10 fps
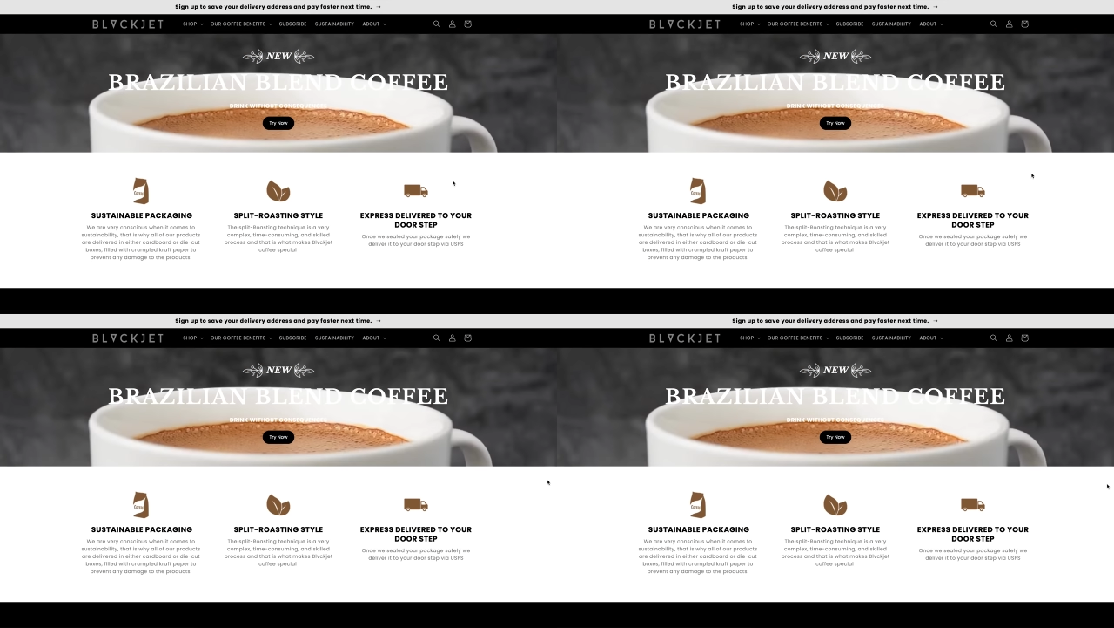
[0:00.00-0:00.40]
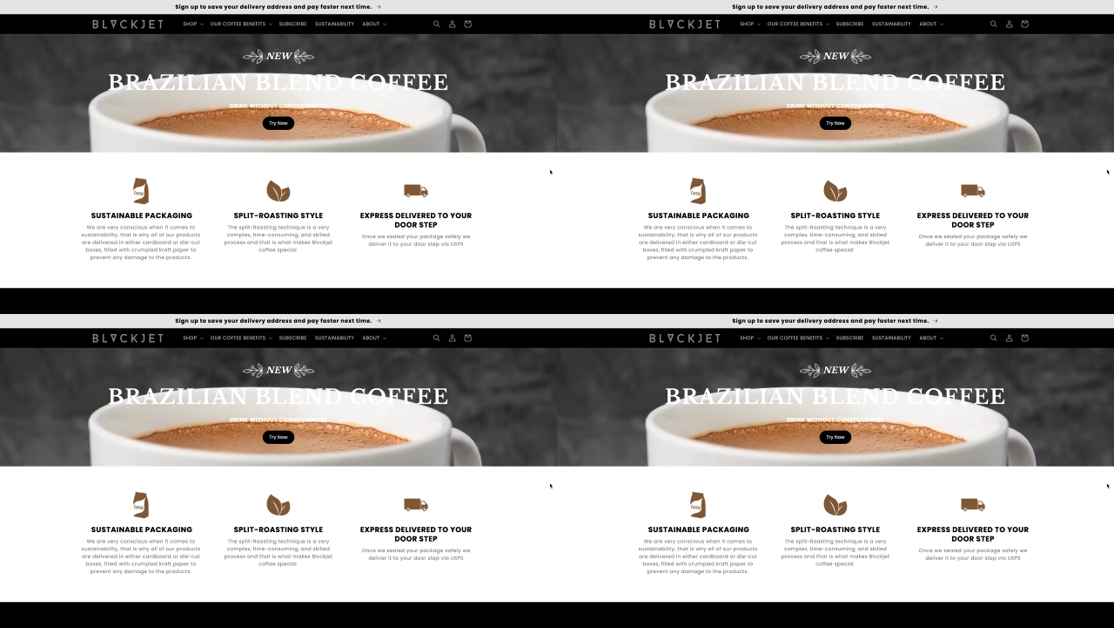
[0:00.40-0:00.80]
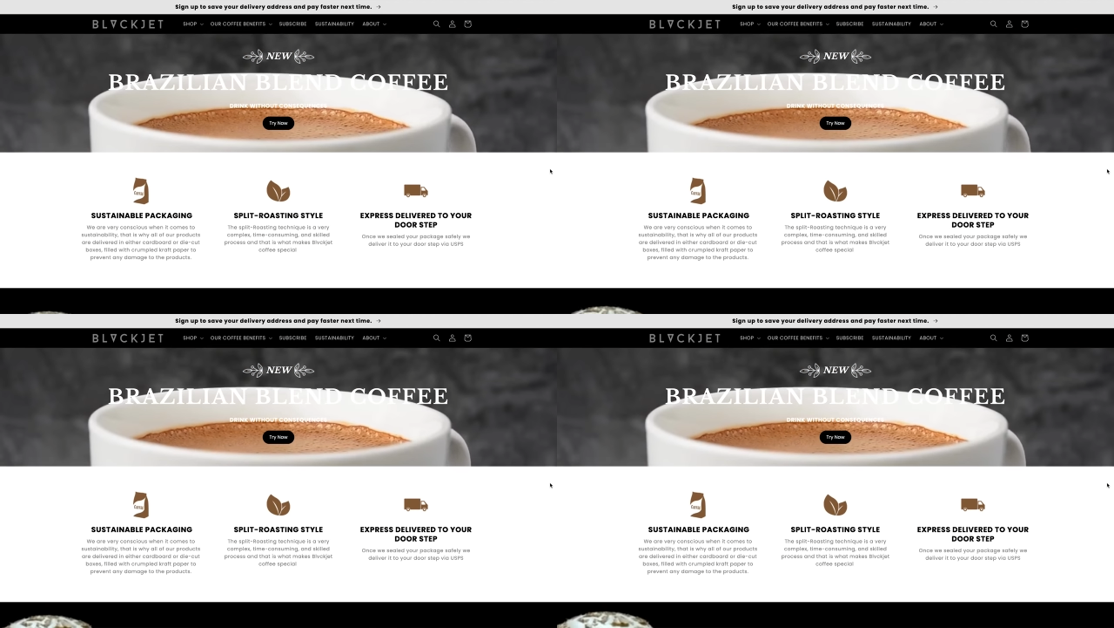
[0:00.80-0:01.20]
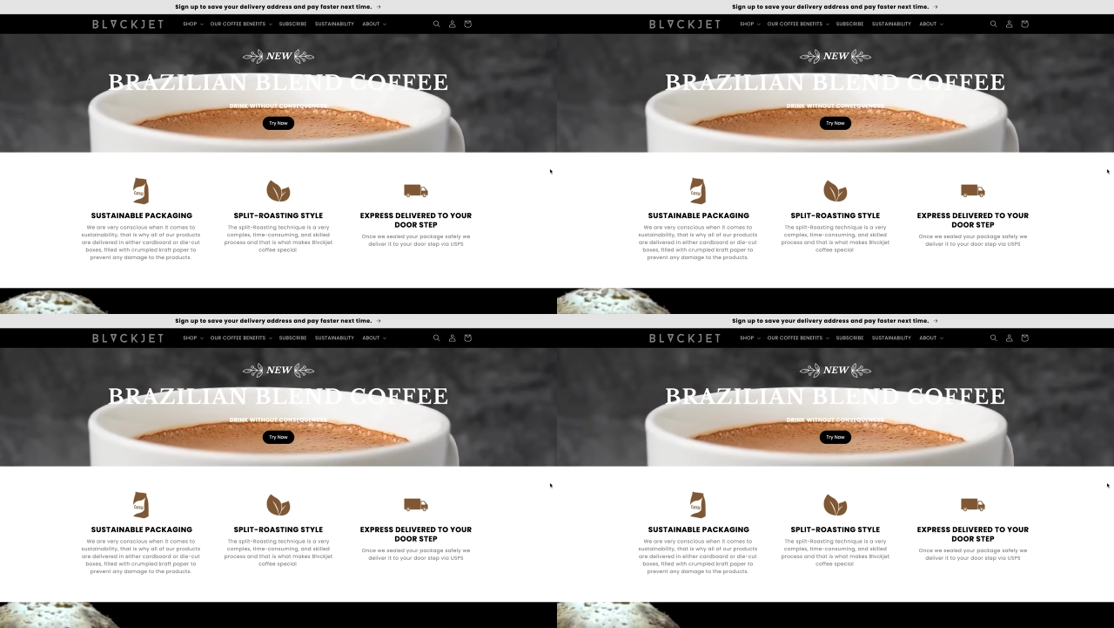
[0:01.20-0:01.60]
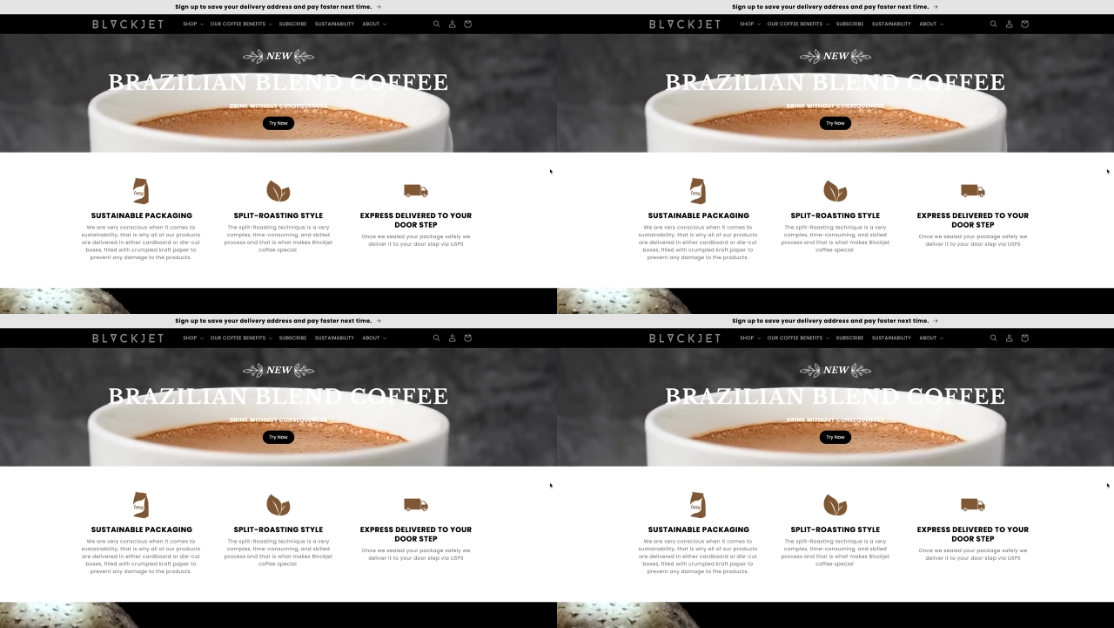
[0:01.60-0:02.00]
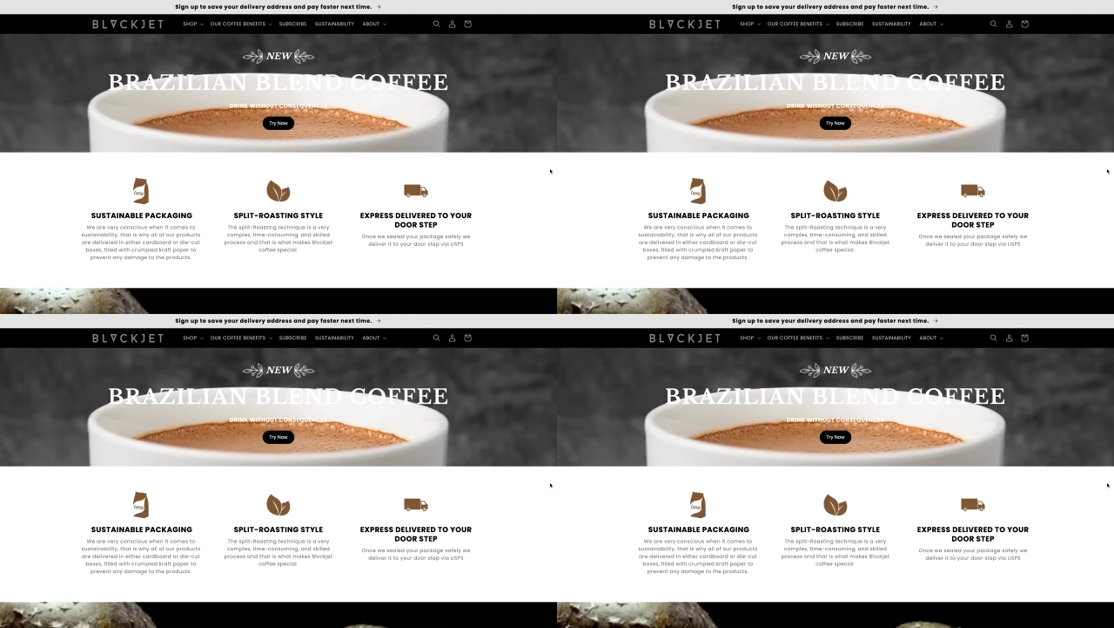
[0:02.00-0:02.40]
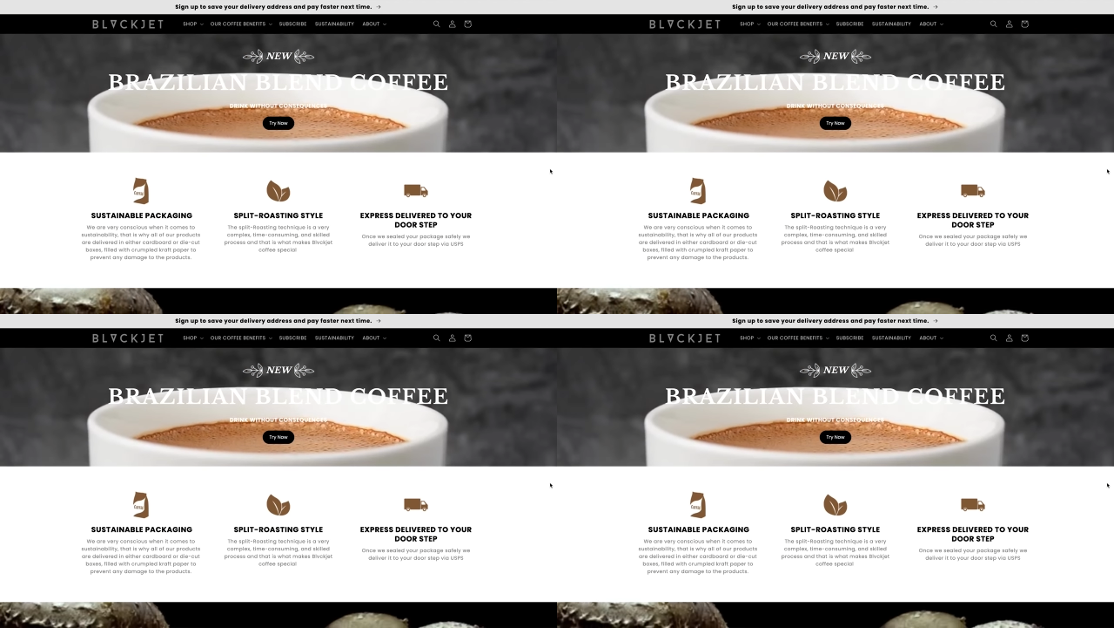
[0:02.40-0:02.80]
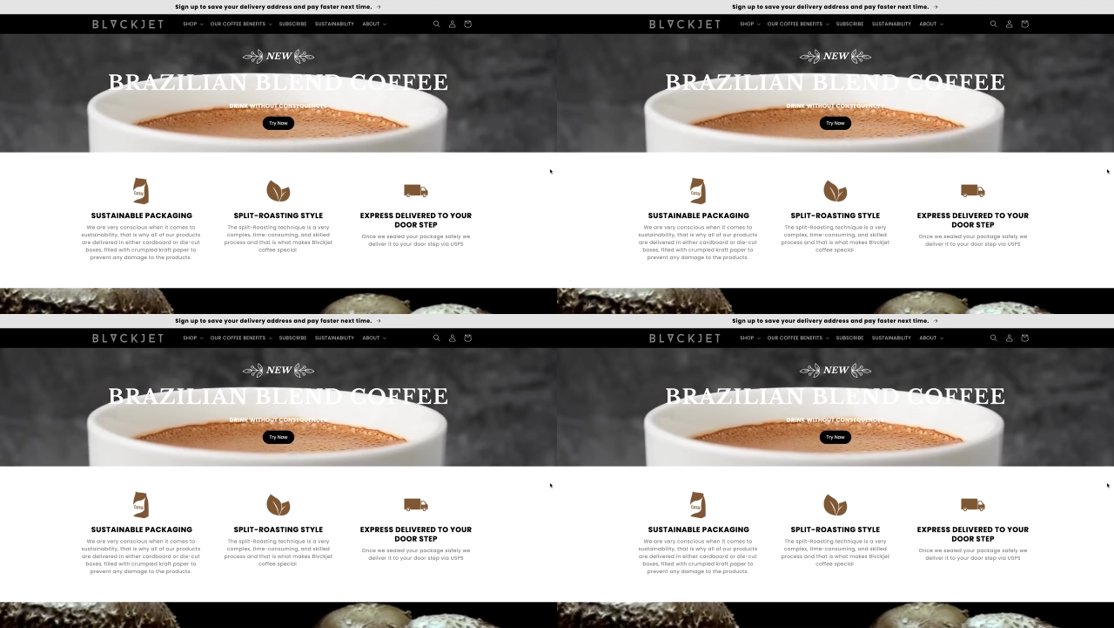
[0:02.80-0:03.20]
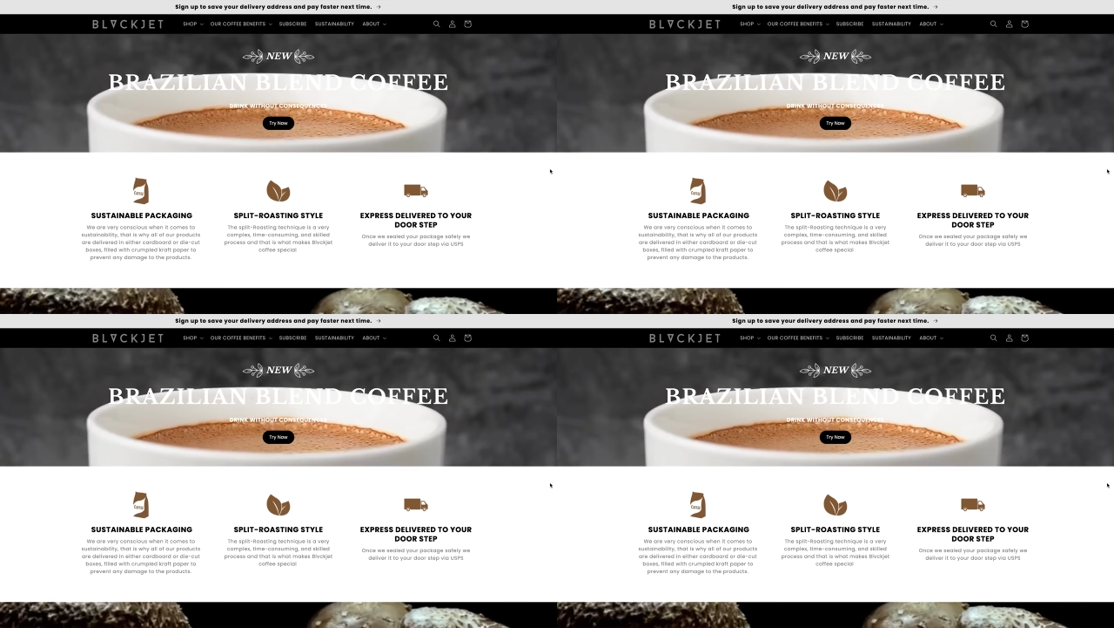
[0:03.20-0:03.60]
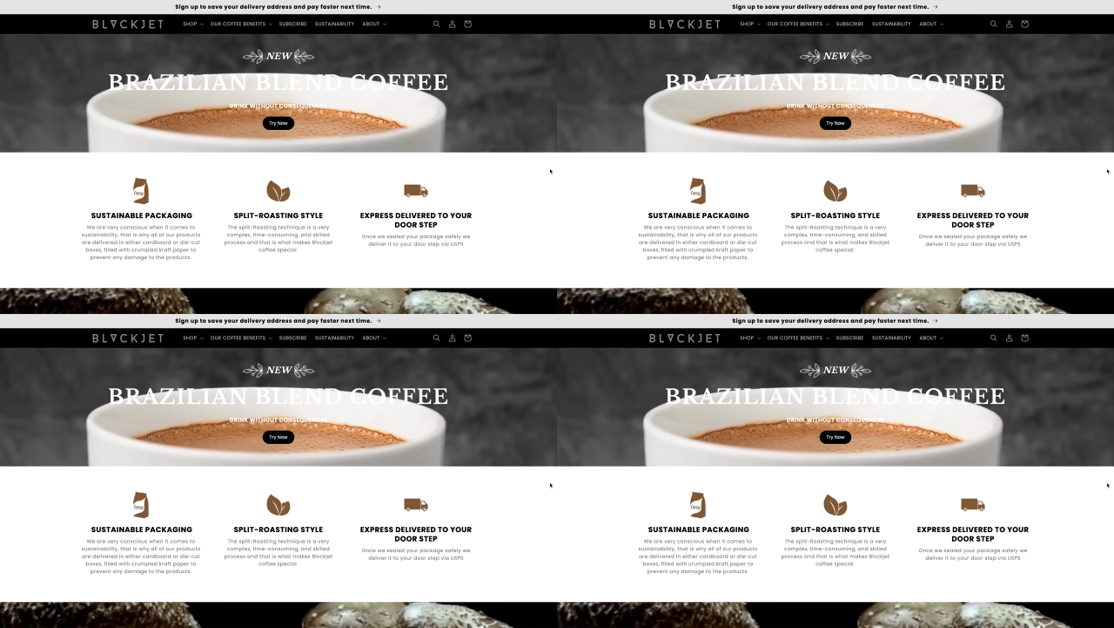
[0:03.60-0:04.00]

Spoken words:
Nobody's mouth can be seen.